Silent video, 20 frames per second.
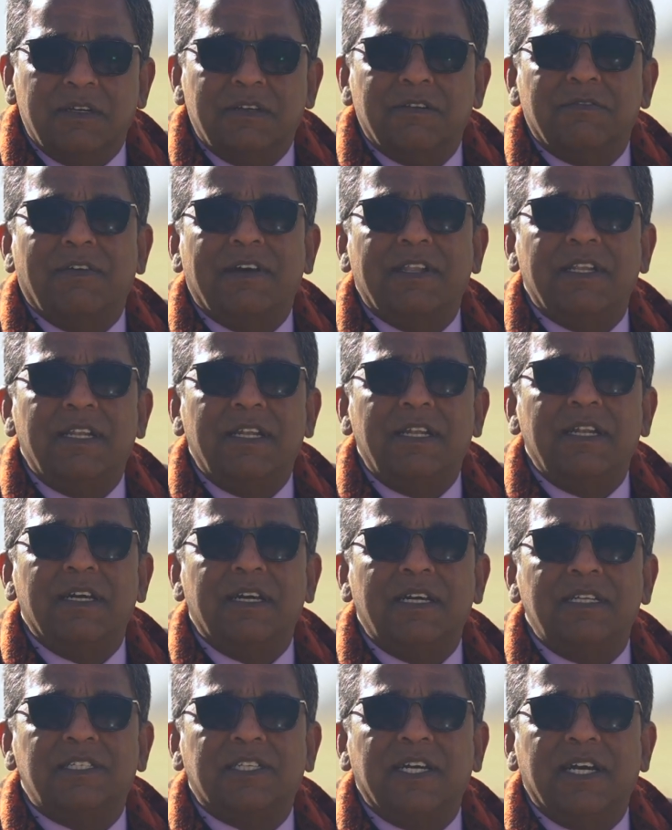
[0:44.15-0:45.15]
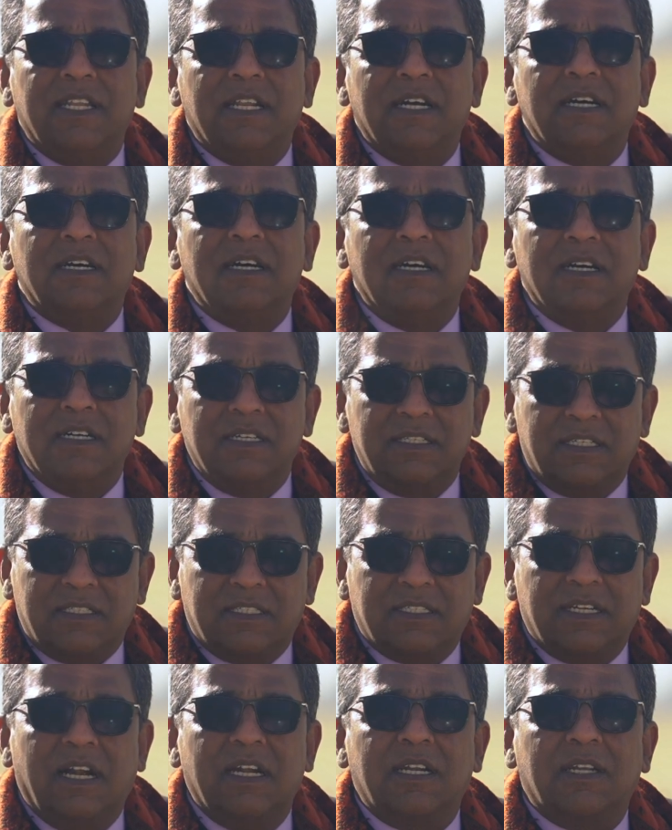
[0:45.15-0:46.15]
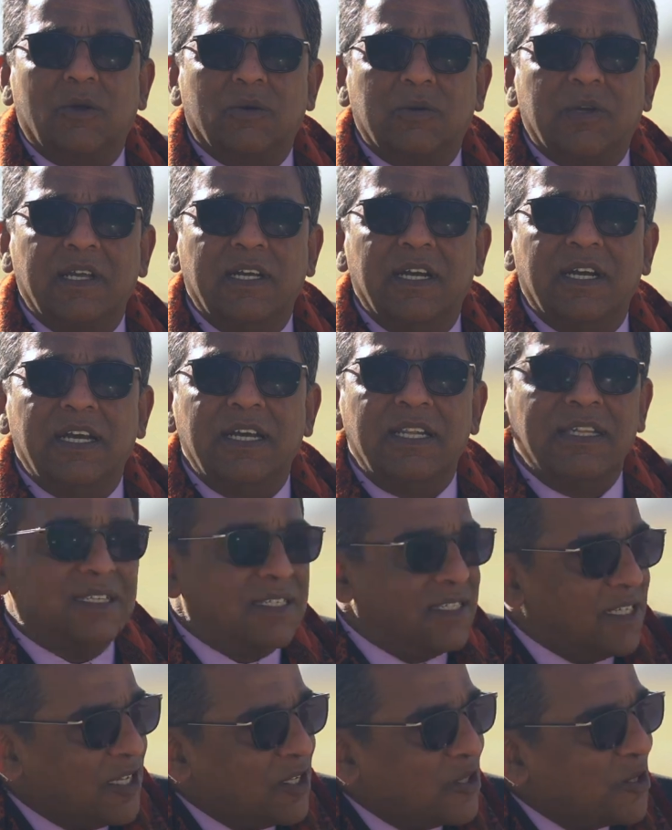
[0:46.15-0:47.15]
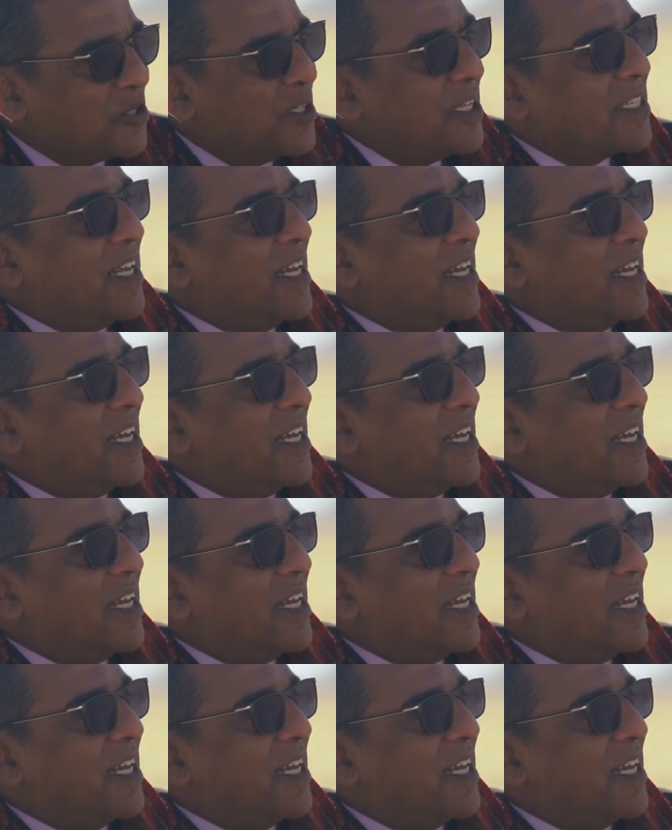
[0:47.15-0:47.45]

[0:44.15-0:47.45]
when India and China start talking again. General Joshi,